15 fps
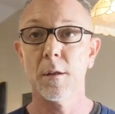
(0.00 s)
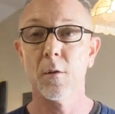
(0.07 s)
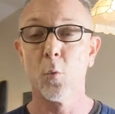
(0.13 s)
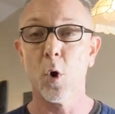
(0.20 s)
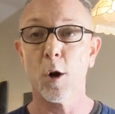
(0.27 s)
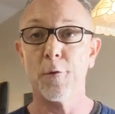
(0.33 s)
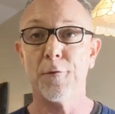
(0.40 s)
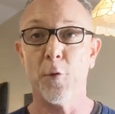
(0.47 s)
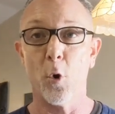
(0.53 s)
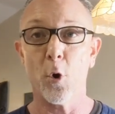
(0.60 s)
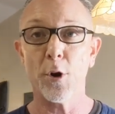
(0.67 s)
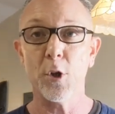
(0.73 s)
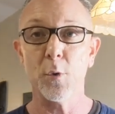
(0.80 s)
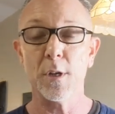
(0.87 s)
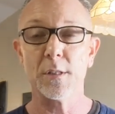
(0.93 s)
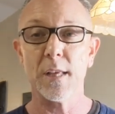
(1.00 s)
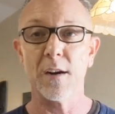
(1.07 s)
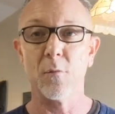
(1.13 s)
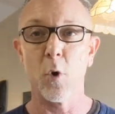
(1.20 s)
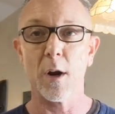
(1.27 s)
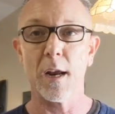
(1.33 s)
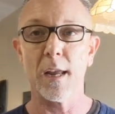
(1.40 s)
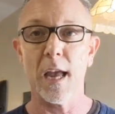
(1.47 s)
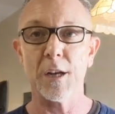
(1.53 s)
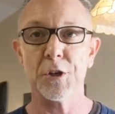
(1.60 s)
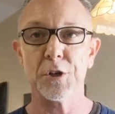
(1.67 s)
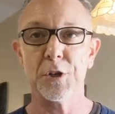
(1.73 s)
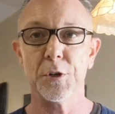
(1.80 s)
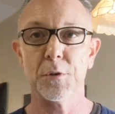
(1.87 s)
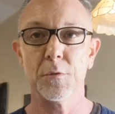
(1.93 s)
work for you instead of work
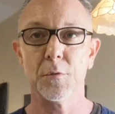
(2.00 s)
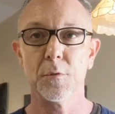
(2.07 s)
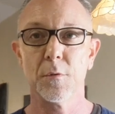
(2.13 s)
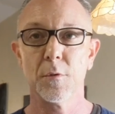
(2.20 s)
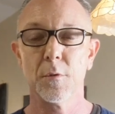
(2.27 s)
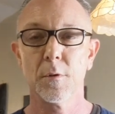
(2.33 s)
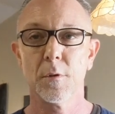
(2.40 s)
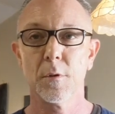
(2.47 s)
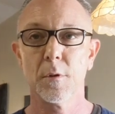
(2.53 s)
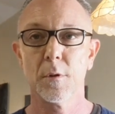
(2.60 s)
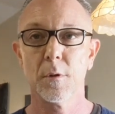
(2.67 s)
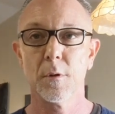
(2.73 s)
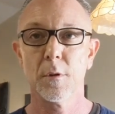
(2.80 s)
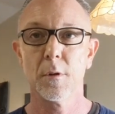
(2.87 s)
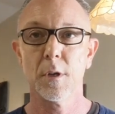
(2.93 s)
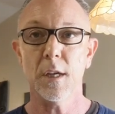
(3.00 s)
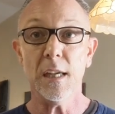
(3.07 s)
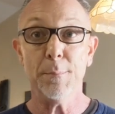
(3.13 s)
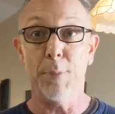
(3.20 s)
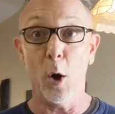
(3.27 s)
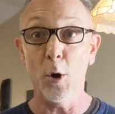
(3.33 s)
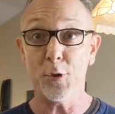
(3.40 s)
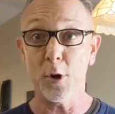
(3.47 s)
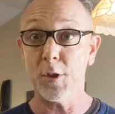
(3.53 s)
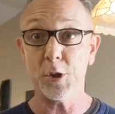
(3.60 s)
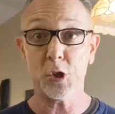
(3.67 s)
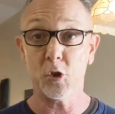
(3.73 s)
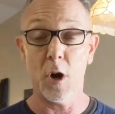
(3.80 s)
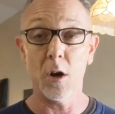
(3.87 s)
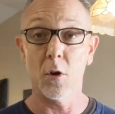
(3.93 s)
against you. Both are the
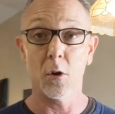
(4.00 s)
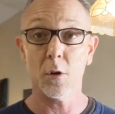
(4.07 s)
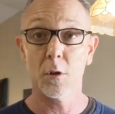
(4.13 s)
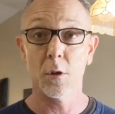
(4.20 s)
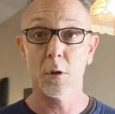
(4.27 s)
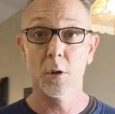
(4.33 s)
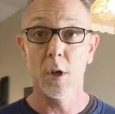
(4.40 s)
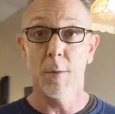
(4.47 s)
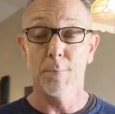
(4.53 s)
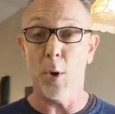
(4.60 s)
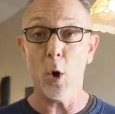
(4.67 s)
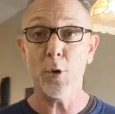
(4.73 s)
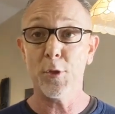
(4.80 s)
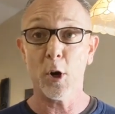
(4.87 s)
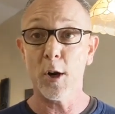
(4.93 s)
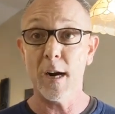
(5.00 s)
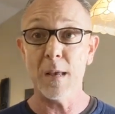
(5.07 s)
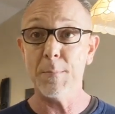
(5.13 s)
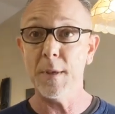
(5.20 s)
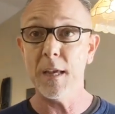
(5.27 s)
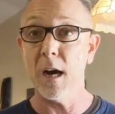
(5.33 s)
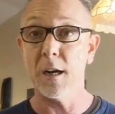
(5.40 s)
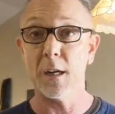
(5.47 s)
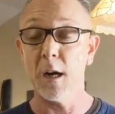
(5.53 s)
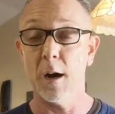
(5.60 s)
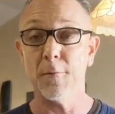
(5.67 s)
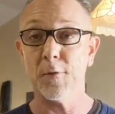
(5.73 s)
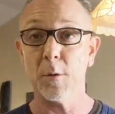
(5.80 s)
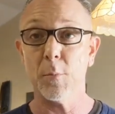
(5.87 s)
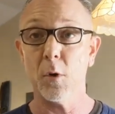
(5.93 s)
struggle, both are going to be
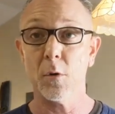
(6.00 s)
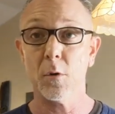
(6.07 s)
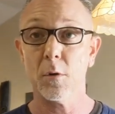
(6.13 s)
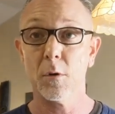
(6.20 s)
uncomfortable